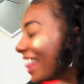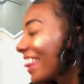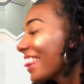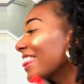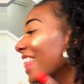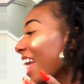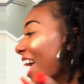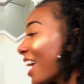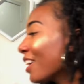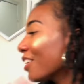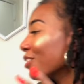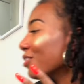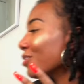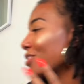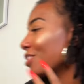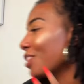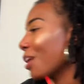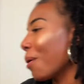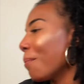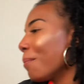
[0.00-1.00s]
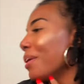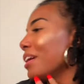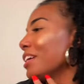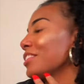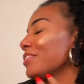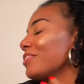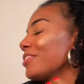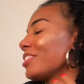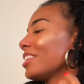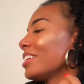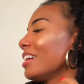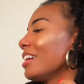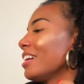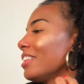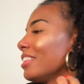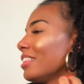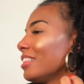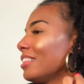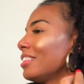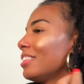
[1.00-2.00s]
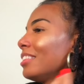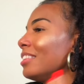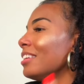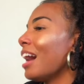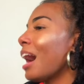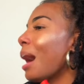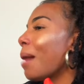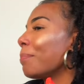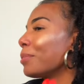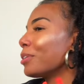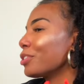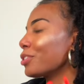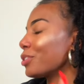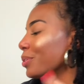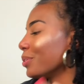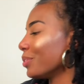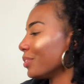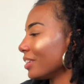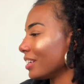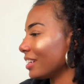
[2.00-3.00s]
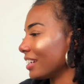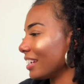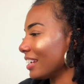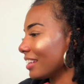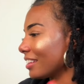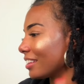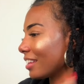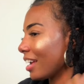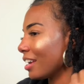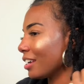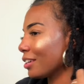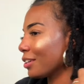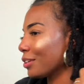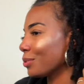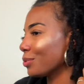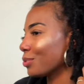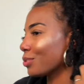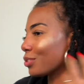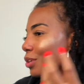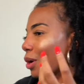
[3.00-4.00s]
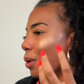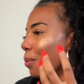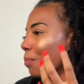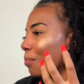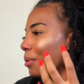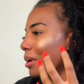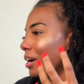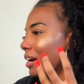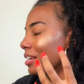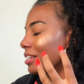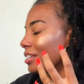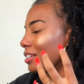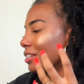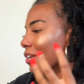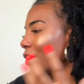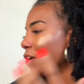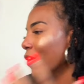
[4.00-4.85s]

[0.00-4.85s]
Thank you so much for the opportunity. Thank you so much